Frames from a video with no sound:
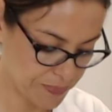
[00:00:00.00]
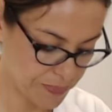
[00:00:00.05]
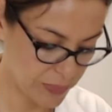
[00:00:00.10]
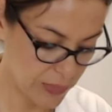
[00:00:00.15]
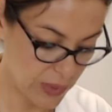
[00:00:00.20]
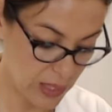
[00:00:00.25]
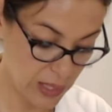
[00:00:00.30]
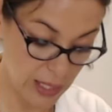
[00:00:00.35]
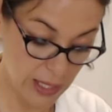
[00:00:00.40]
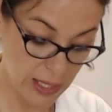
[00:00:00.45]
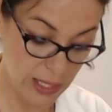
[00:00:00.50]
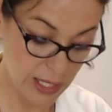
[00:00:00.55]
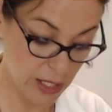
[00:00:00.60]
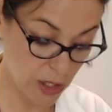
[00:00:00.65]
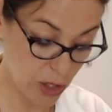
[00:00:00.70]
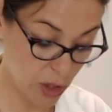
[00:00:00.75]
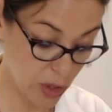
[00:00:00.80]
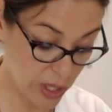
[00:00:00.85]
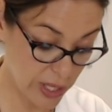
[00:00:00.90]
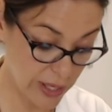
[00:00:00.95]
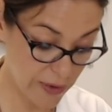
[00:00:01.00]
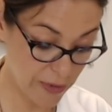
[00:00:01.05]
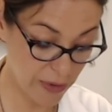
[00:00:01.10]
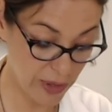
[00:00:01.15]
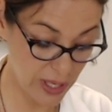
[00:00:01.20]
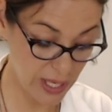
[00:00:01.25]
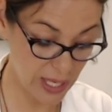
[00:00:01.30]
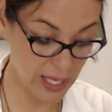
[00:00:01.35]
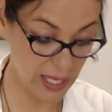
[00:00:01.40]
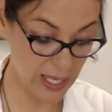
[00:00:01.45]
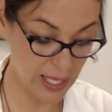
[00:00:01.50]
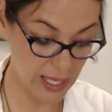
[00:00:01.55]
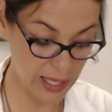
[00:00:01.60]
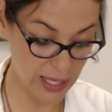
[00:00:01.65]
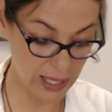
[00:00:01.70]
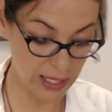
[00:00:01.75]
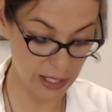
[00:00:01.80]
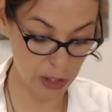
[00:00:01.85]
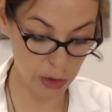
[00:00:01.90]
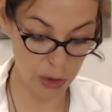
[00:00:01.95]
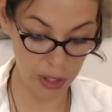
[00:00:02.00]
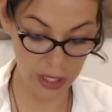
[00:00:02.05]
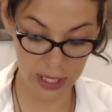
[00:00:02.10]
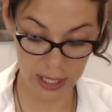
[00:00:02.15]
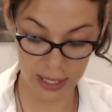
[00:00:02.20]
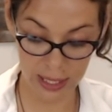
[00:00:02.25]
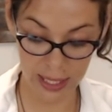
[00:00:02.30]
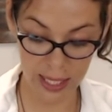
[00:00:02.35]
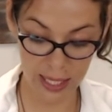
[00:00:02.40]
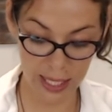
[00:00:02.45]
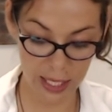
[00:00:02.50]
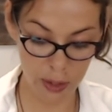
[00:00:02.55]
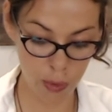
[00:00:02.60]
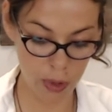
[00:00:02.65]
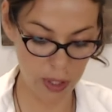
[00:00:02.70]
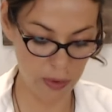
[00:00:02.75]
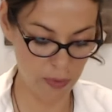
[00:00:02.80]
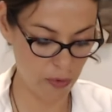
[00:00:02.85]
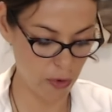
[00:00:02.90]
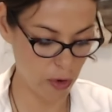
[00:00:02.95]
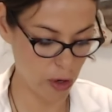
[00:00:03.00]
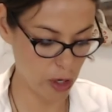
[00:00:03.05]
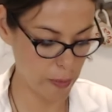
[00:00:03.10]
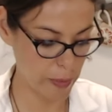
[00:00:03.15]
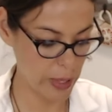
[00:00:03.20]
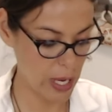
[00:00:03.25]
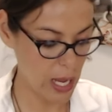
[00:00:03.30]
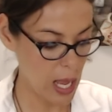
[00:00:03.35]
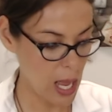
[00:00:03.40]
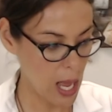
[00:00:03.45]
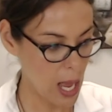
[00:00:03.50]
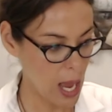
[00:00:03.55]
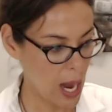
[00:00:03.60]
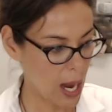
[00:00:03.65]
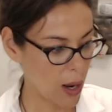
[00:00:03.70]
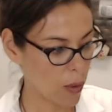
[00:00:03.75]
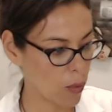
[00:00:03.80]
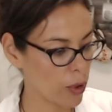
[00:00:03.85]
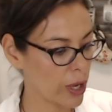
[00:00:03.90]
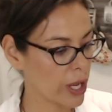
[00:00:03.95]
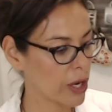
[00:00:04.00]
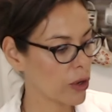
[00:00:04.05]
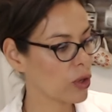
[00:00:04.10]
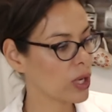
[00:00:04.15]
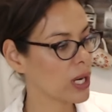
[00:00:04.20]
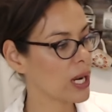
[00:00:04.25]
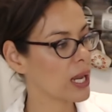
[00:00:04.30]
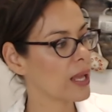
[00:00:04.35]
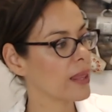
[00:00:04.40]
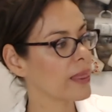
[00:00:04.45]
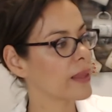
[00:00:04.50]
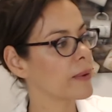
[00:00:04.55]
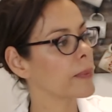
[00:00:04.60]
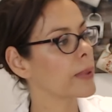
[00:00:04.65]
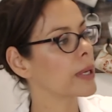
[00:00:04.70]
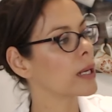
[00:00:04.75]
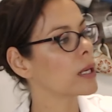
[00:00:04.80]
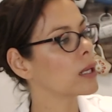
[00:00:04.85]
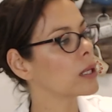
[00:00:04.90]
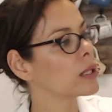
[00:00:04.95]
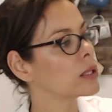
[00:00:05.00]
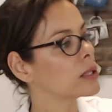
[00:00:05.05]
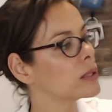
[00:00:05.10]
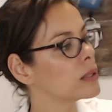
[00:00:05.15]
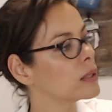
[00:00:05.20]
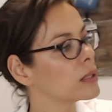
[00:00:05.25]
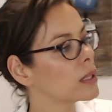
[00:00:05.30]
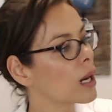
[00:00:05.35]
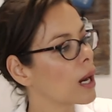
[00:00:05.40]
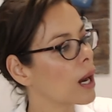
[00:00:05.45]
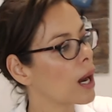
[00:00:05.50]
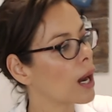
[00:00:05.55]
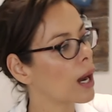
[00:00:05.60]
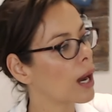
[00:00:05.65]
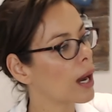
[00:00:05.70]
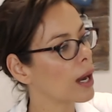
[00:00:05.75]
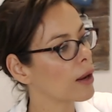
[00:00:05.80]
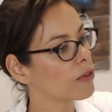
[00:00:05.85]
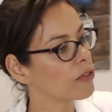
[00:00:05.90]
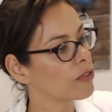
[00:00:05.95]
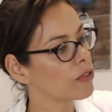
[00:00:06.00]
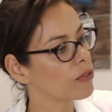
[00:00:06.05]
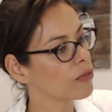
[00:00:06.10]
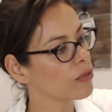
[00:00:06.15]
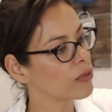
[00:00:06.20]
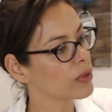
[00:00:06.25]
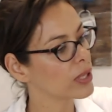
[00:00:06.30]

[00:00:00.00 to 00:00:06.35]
This is non-refrigerated, so it's in the liquid form. And we're going to add about half the